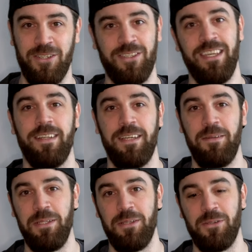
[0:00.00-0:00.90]

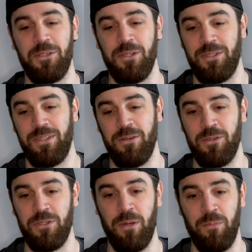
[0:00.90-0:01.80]

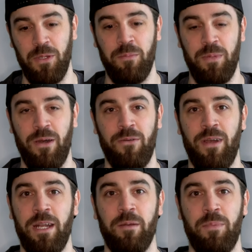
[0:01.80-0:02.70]
There's something about
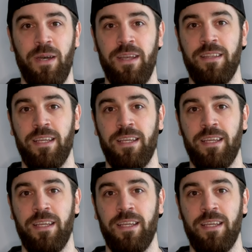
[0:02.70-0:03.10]
riding a bike.